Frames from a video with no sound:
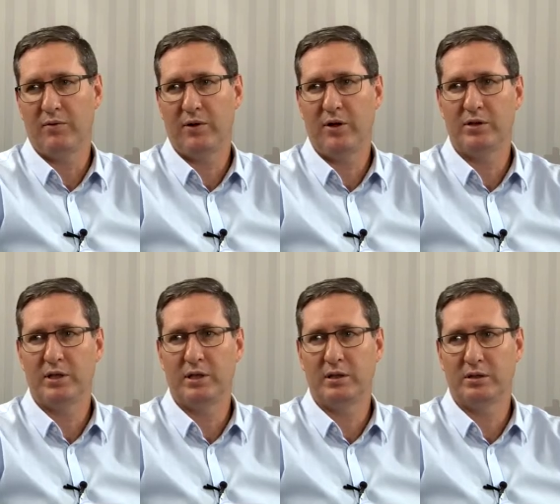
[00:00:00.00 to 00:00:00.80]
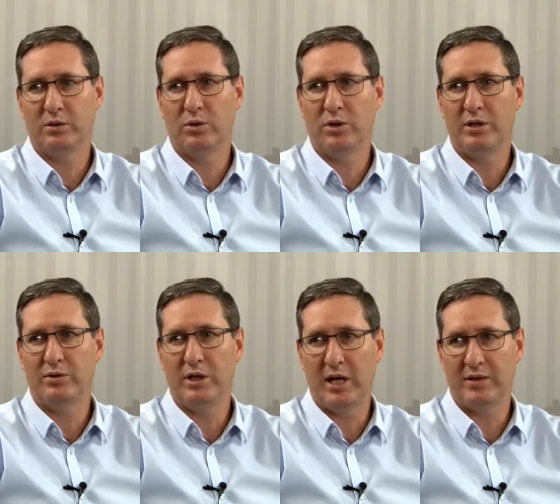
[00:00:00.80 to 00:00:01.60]
floating
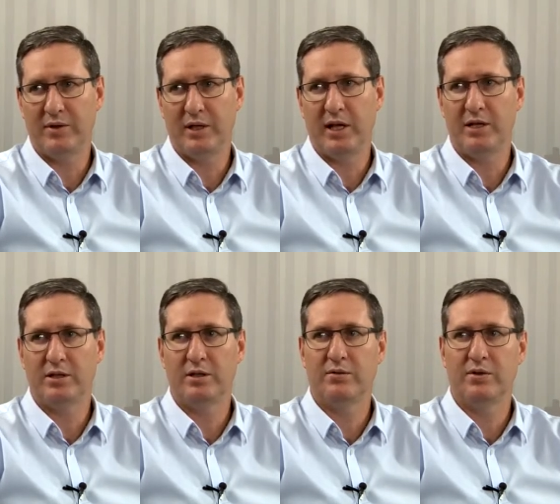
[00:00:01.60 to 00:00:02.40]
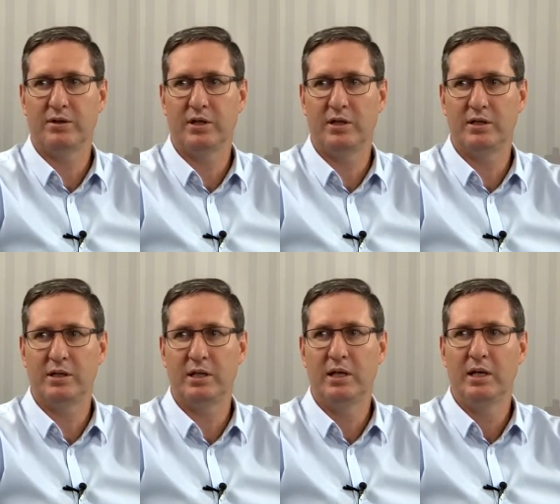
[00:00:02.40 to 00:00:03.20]
storage regasification
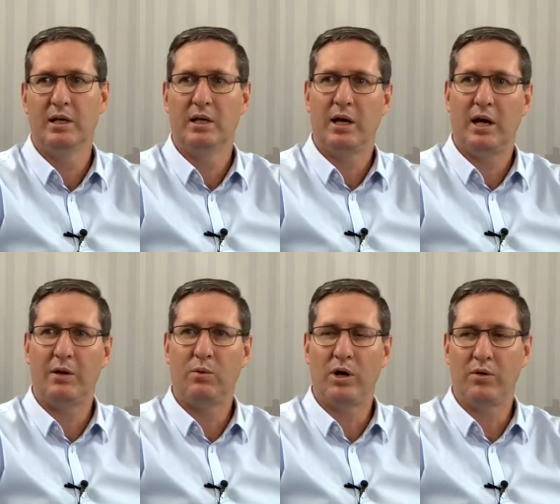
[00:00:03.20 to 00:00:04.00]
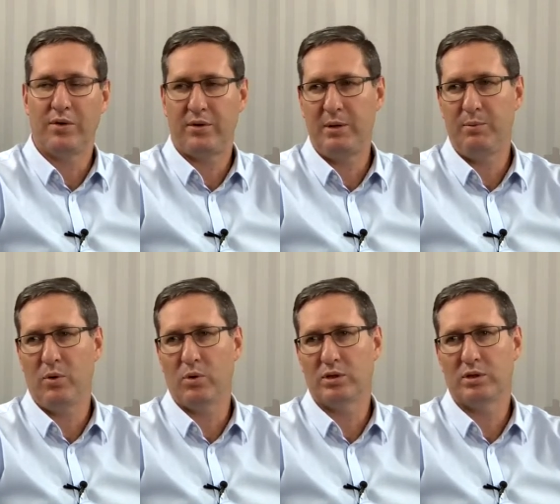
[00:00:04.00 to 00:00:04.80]
facility at one of three
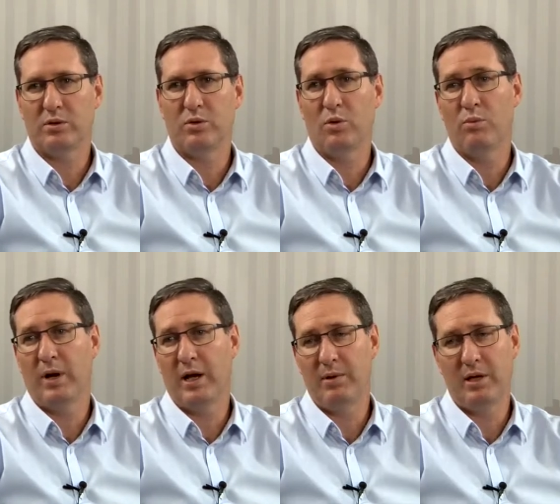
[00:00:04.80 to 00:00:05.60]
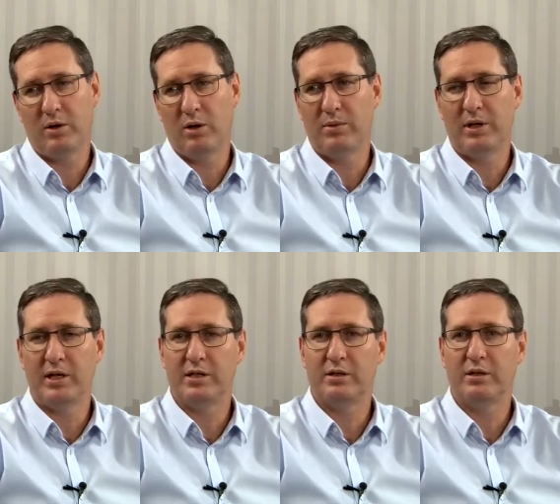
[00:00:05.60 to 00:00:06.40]
ports, or, or maybe a
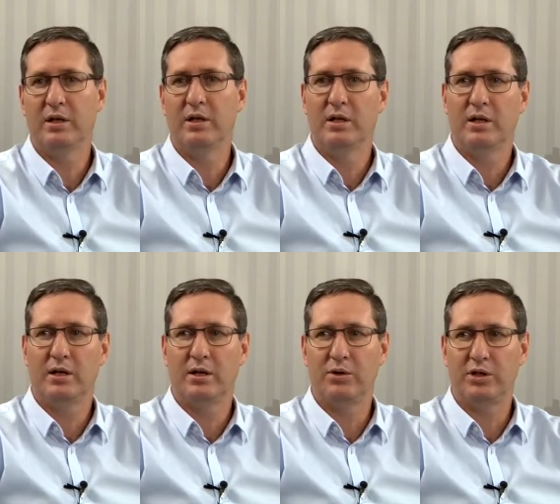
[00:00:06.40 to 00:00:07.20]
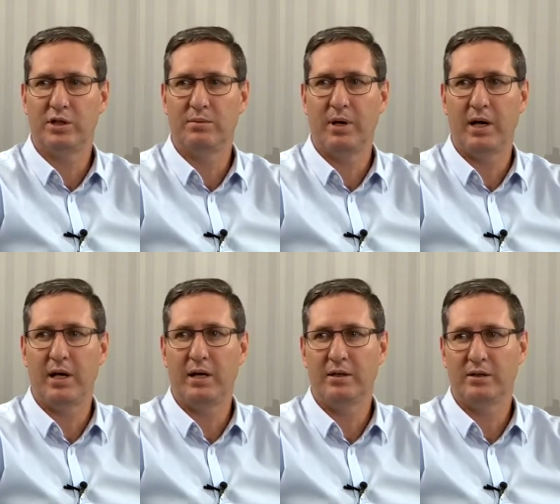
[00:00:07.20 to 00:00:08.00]
combination, uh, Richards
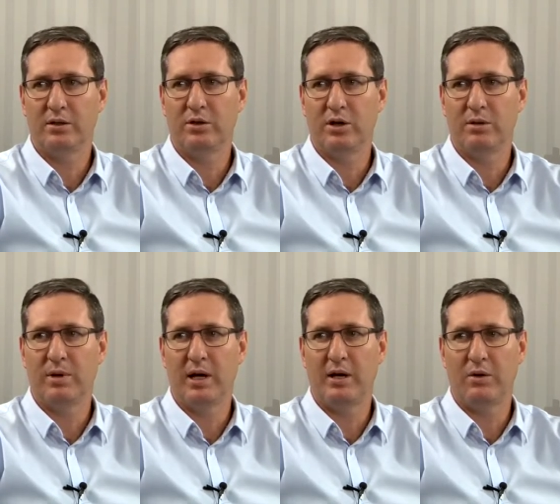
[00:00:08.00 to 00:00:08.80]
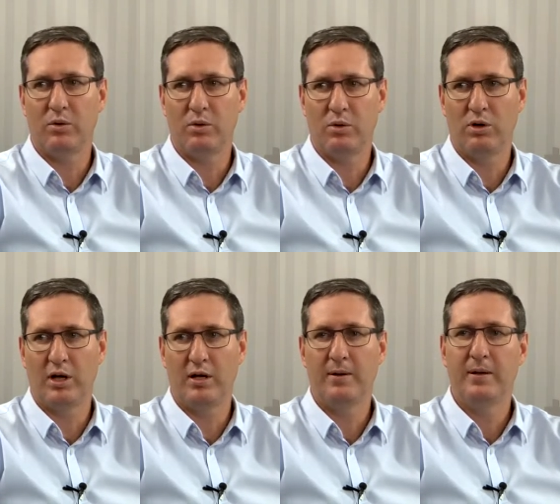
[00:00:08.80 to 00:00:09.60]
Bay, Saldanha Bay, or
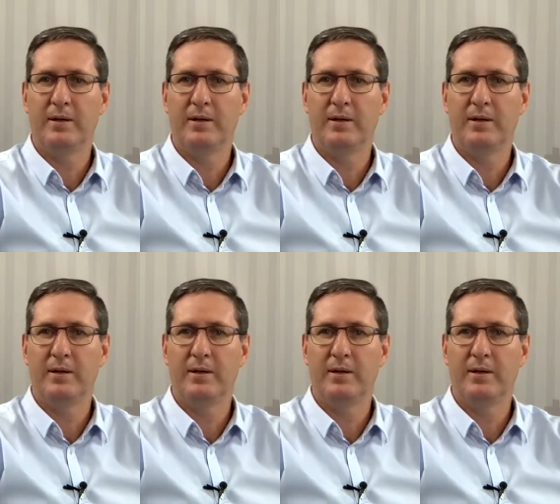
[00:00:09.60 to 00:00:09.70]
Coega.